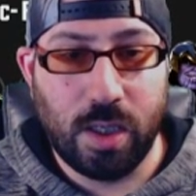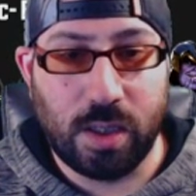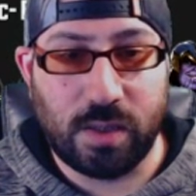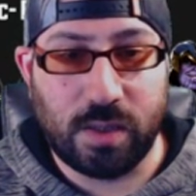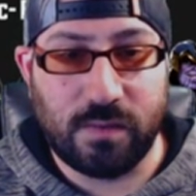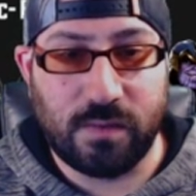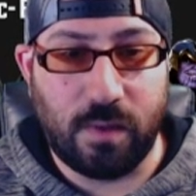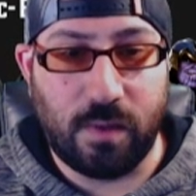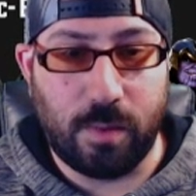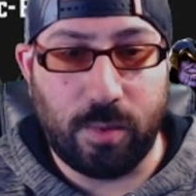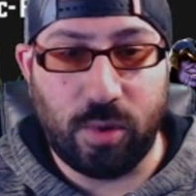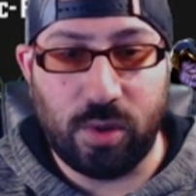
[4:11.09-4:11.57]

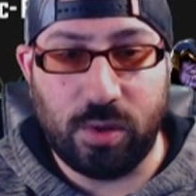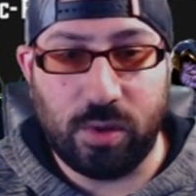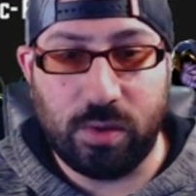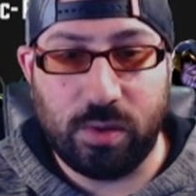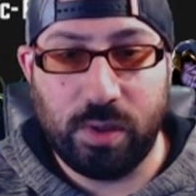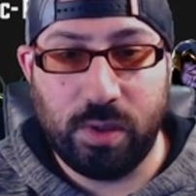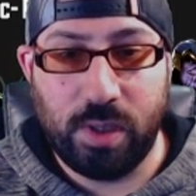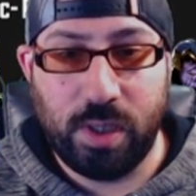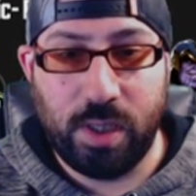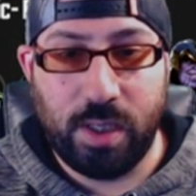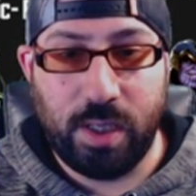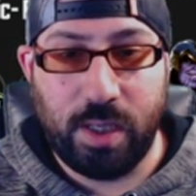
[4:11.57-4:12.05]
global,
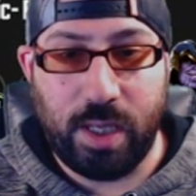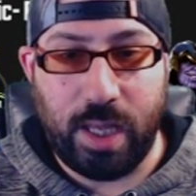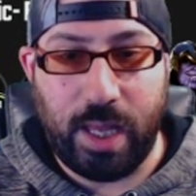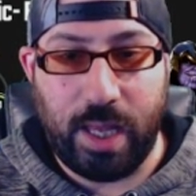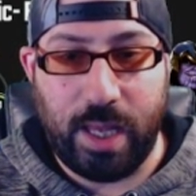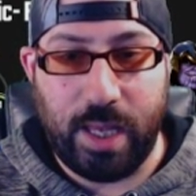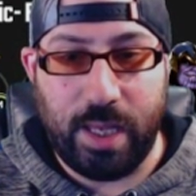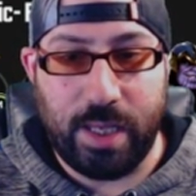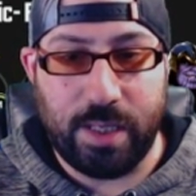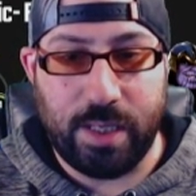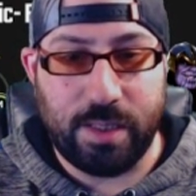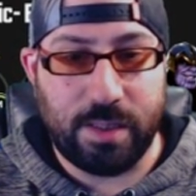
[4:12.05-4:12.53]

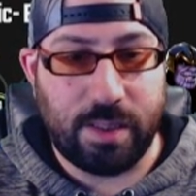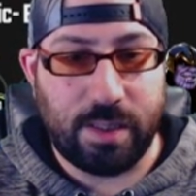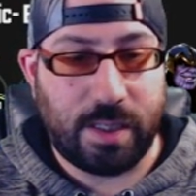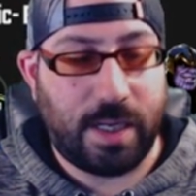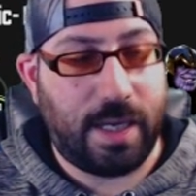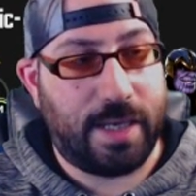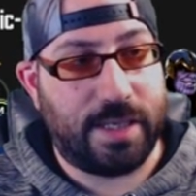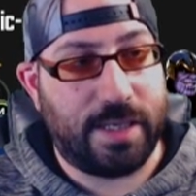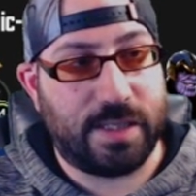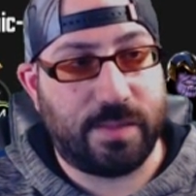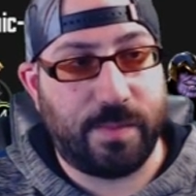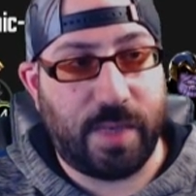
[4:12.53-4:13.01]
and
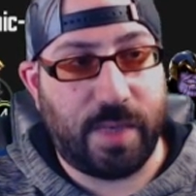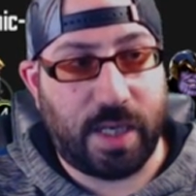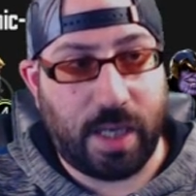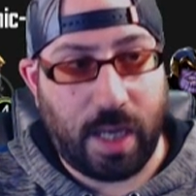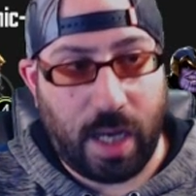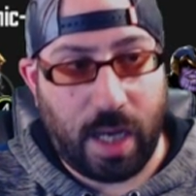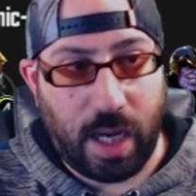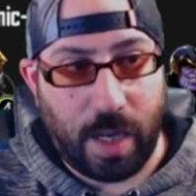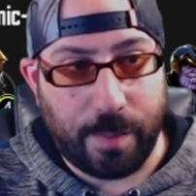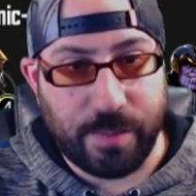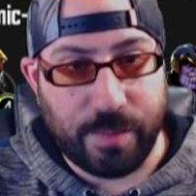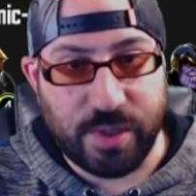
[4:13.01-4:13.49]
cosmic
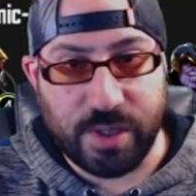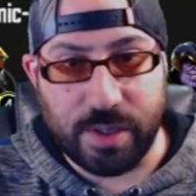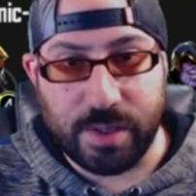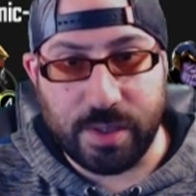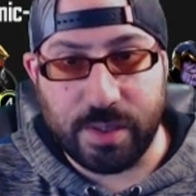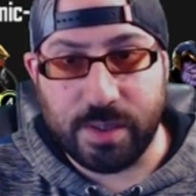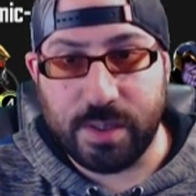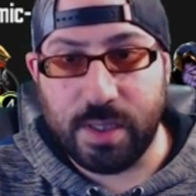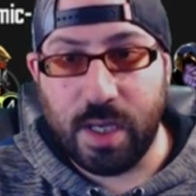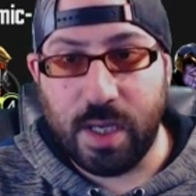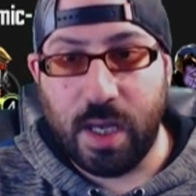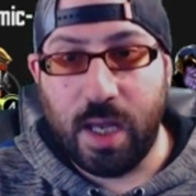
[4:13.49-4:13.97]

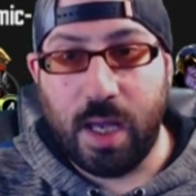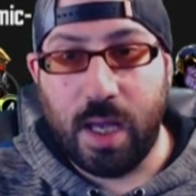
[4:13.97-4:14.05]
options.